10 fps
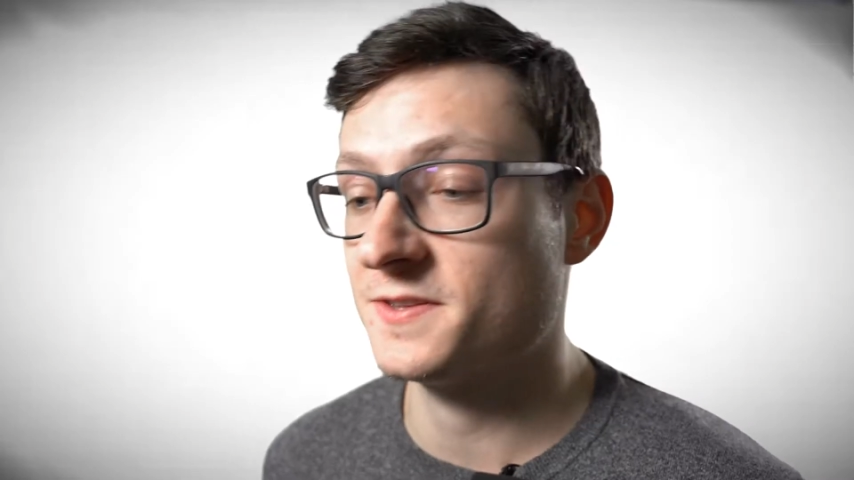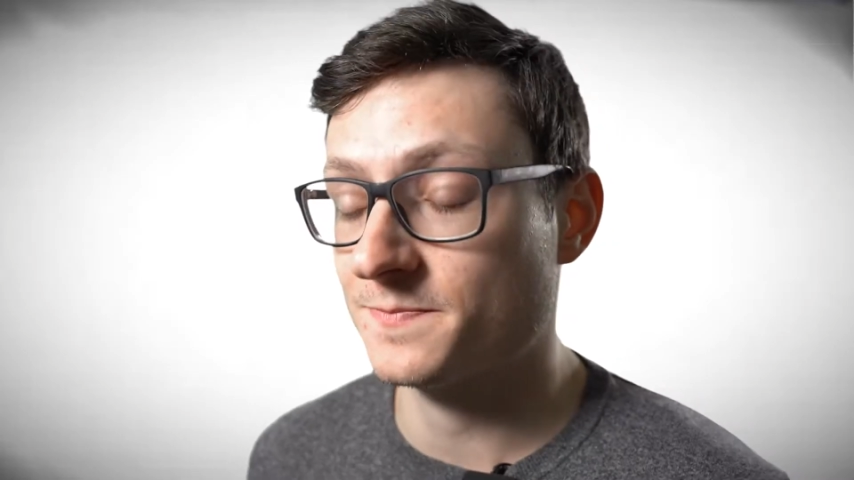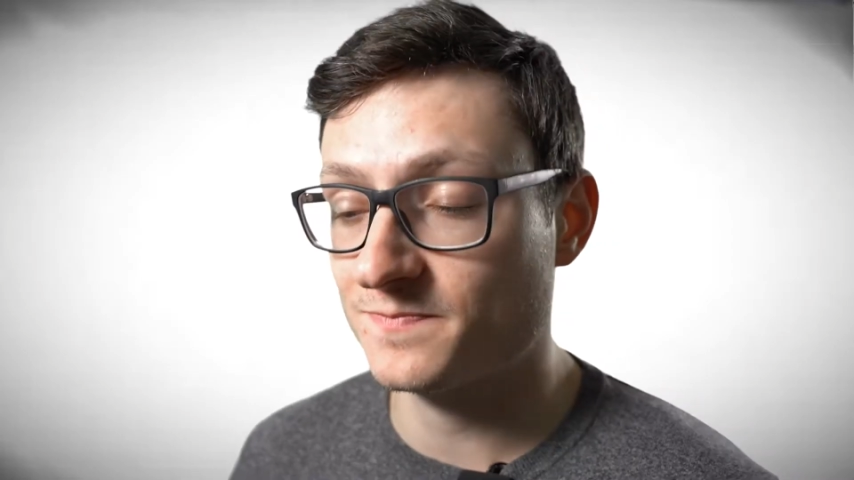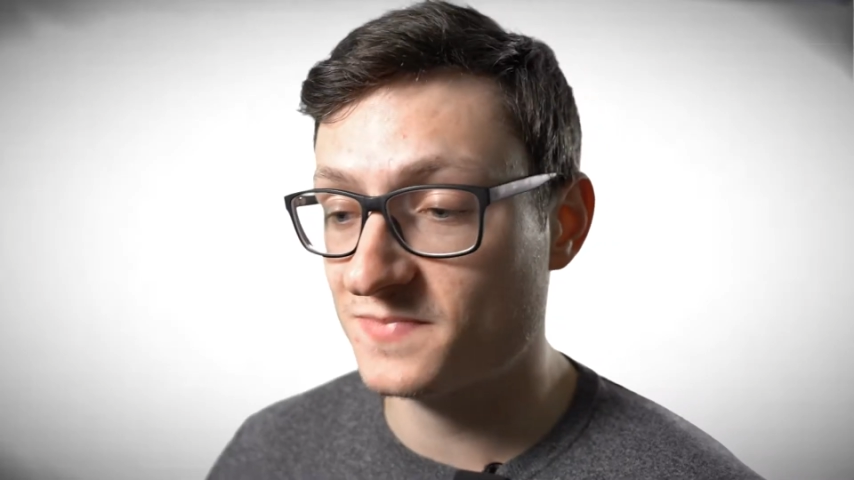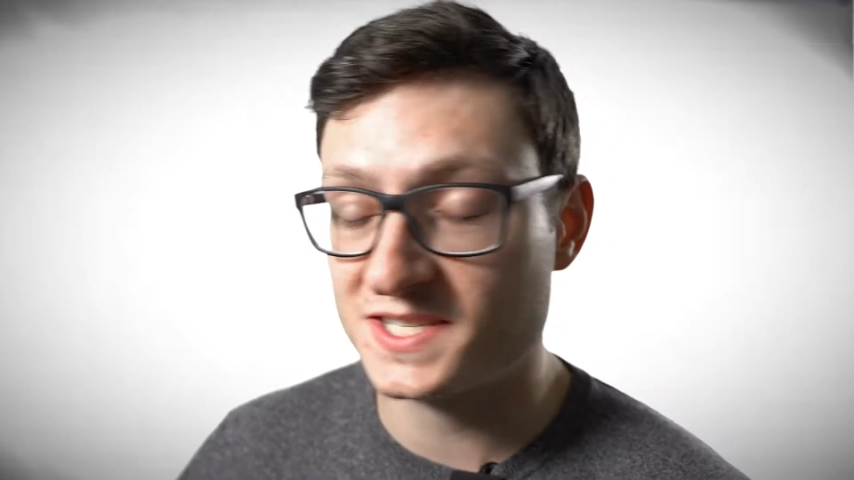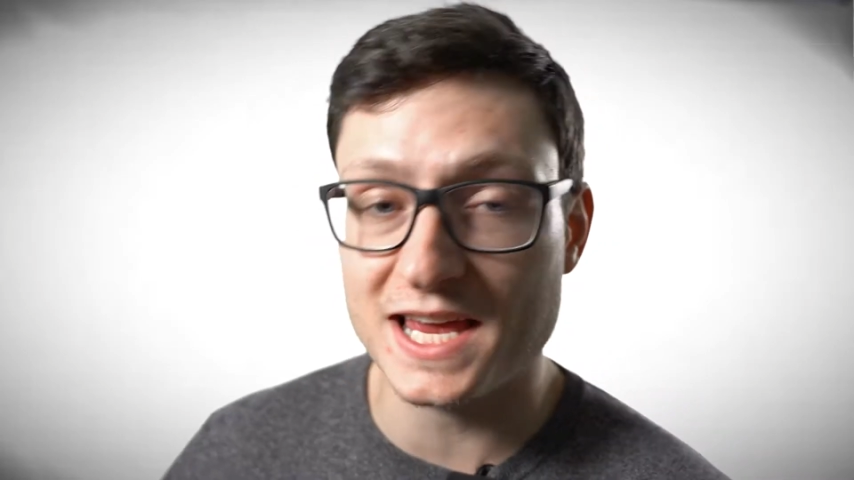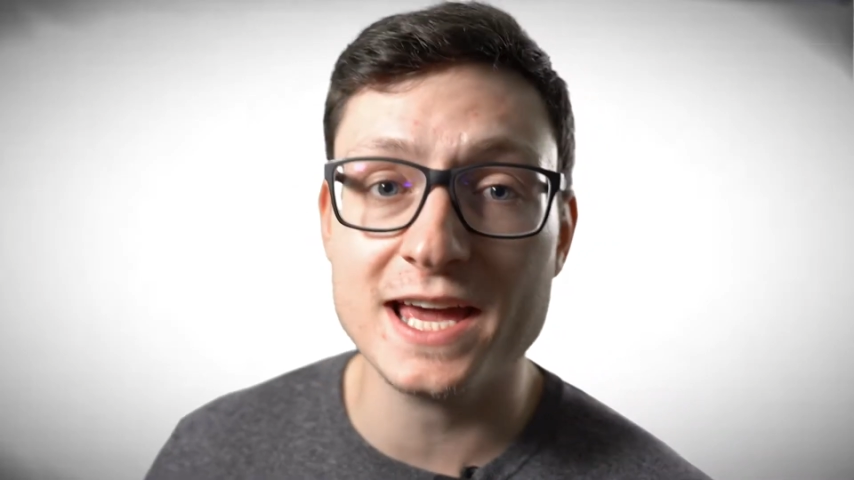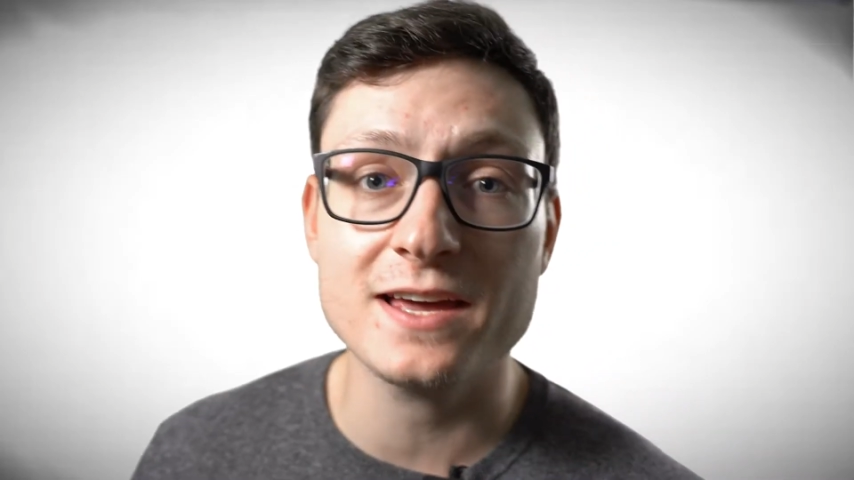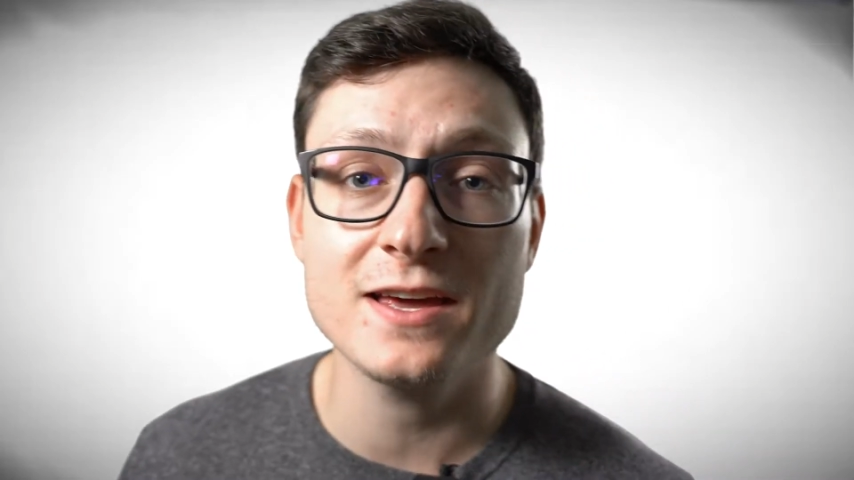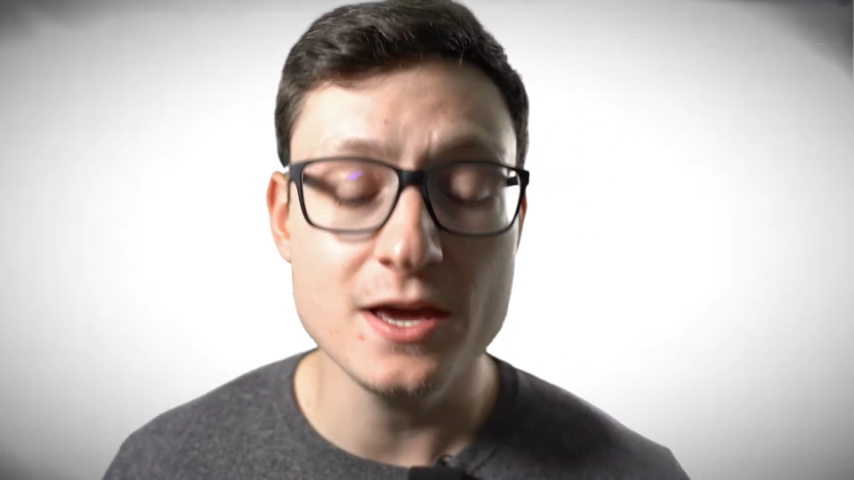the
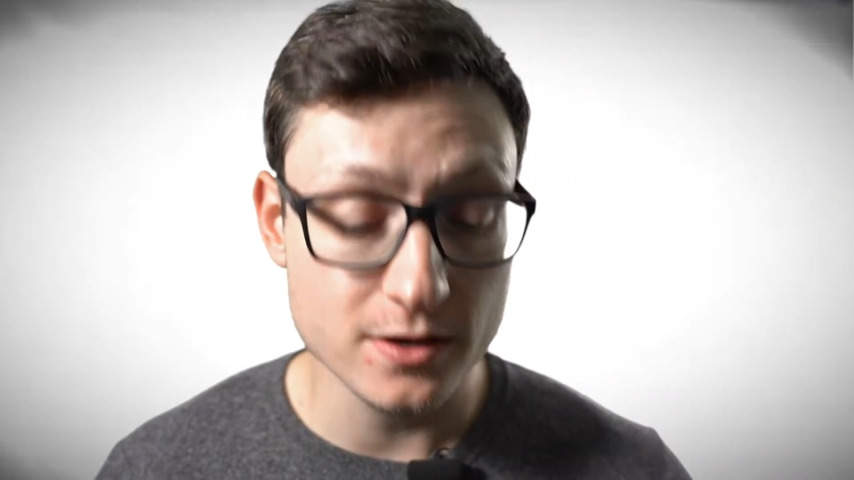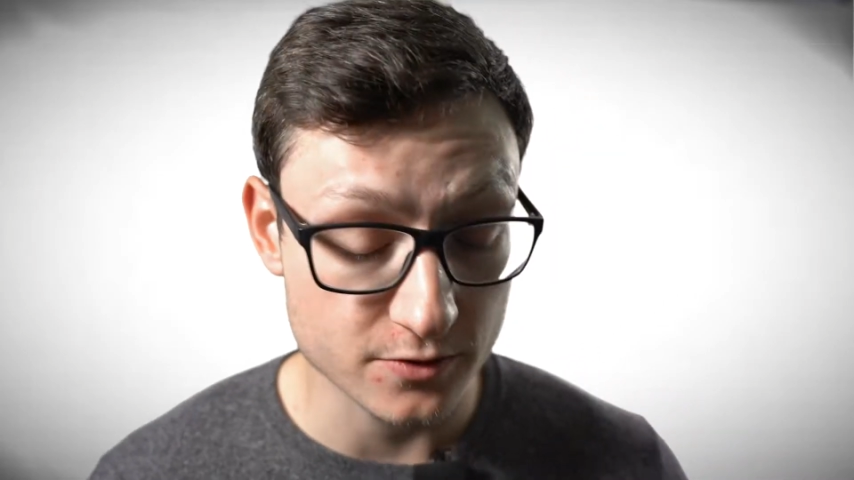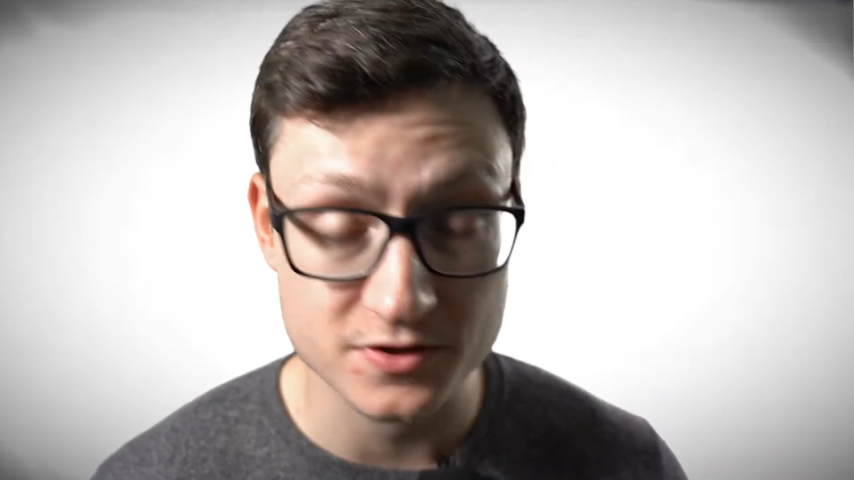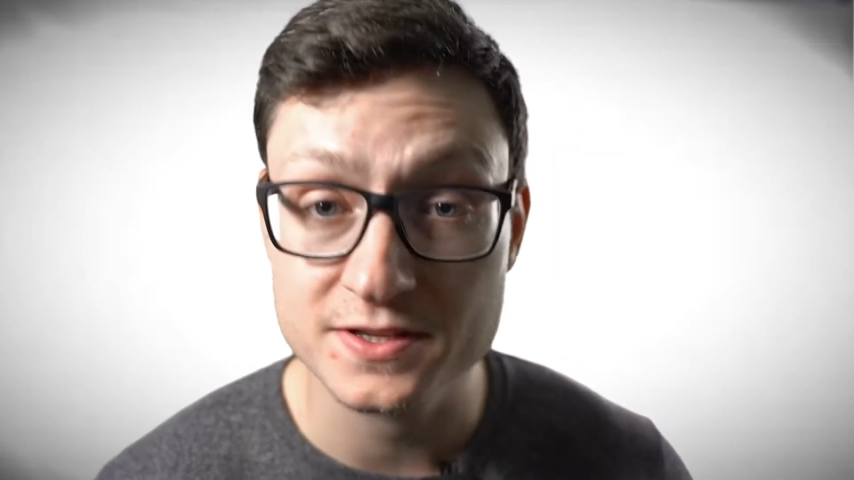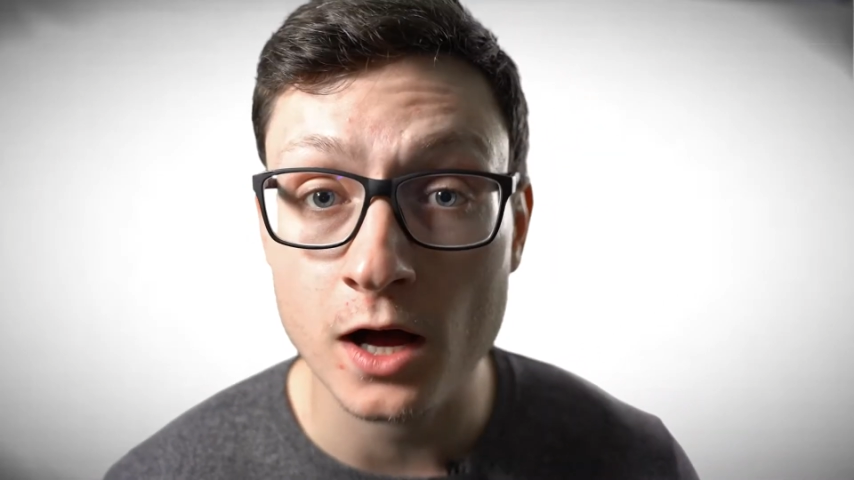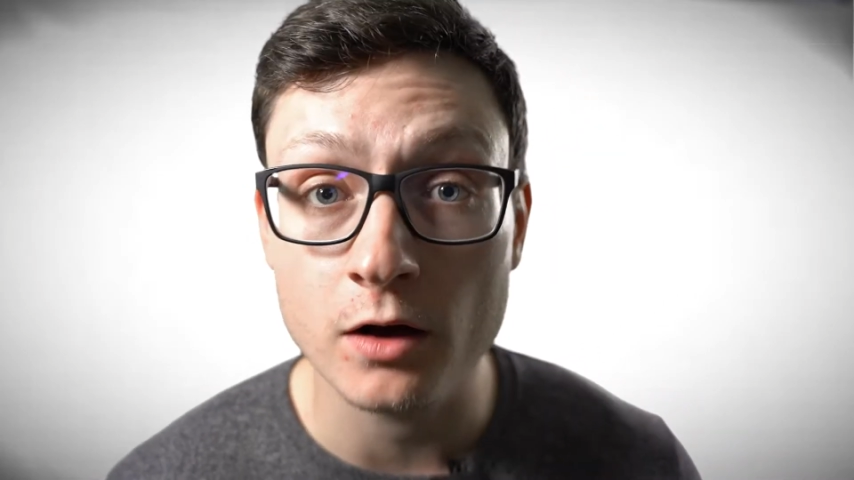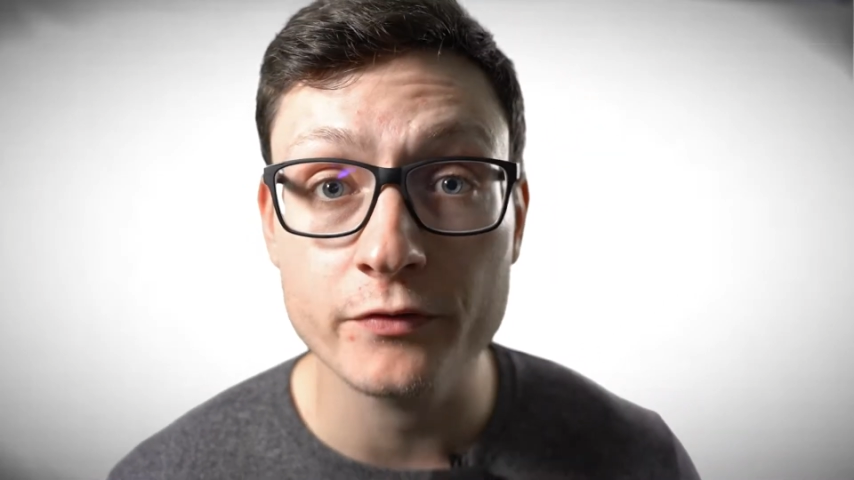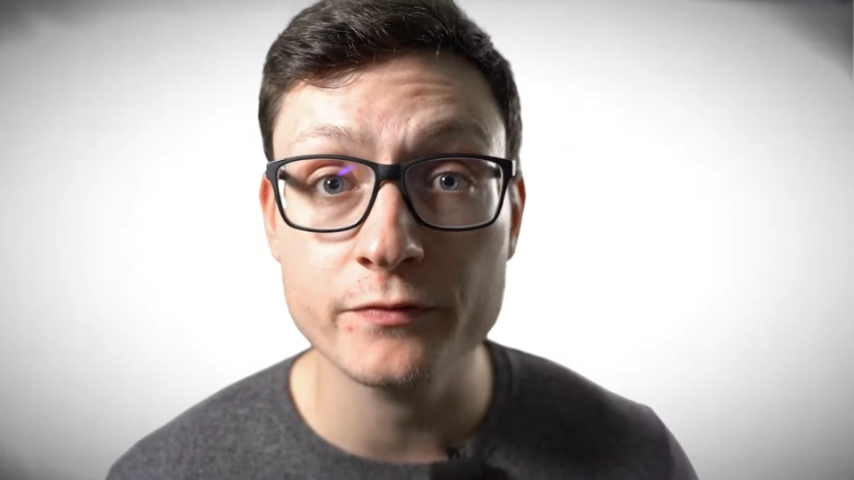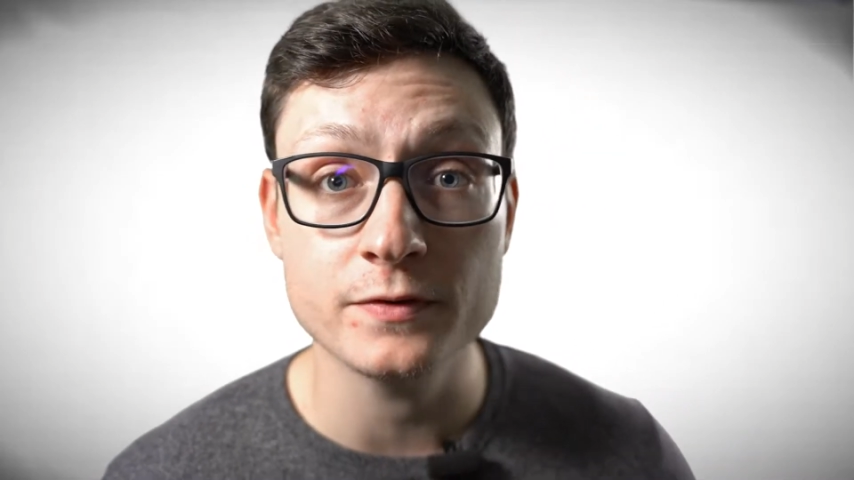sink, yourself,